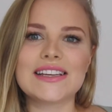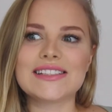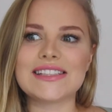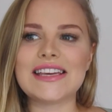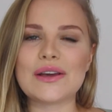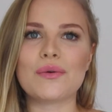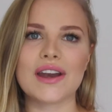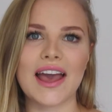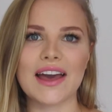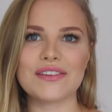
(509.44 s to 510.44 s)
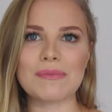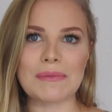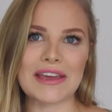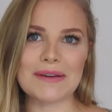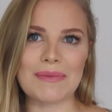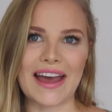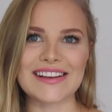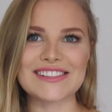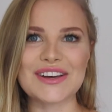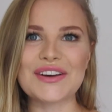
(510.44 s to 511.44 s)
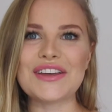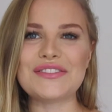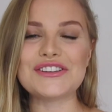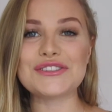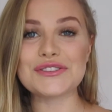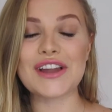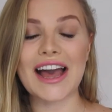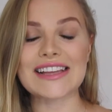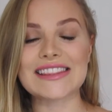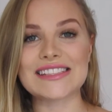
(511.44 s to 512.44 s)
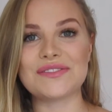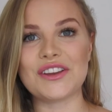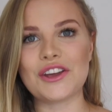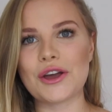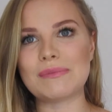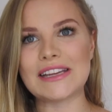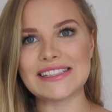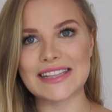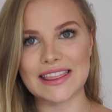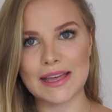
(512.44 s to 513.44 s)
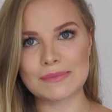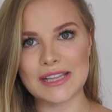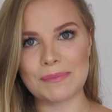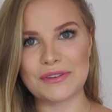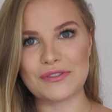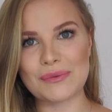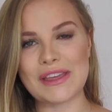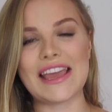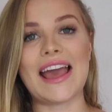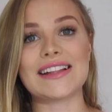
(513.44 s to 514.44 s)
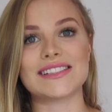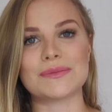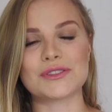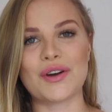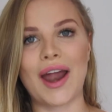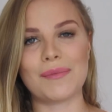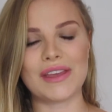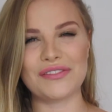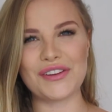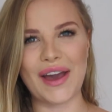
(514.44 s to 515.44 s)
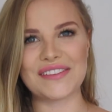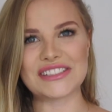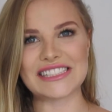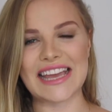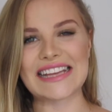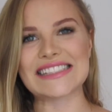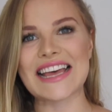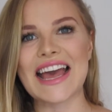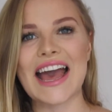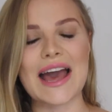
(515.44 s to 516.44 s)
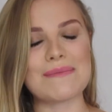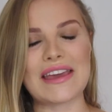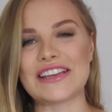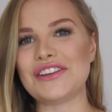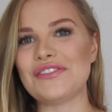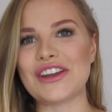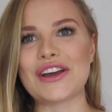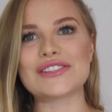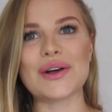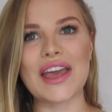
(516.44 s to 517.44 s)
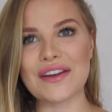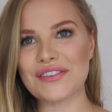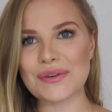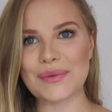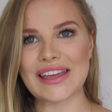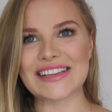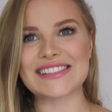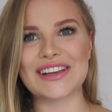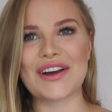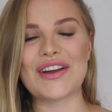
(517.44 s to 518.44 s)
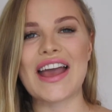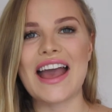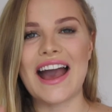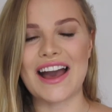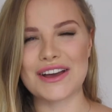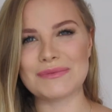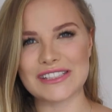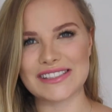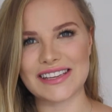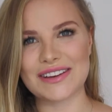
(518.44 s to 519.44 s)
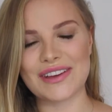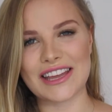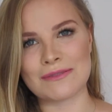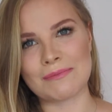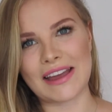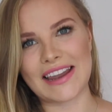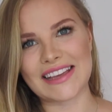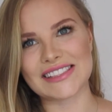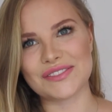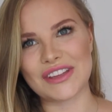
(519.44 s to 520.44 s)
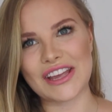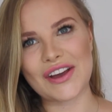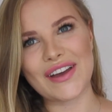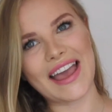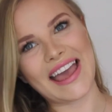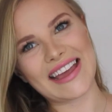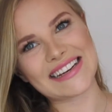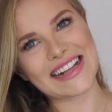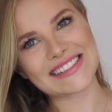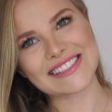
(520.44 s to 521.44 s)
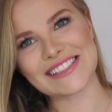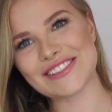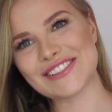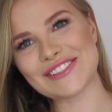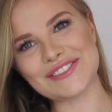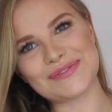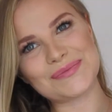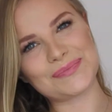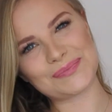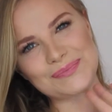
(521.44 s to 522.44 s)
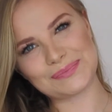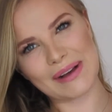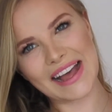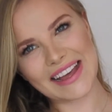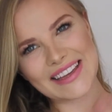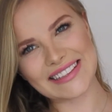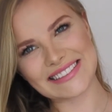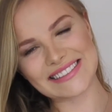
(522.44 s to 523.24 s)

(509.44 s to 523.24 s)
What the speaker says: seeing what I have in my makeup bag. So if you do like this video, please thumbs up it for me and subscribe if you haven't yet. I make new videos every week, so I hope to see you in my next video, and I'll see you soon. Bye!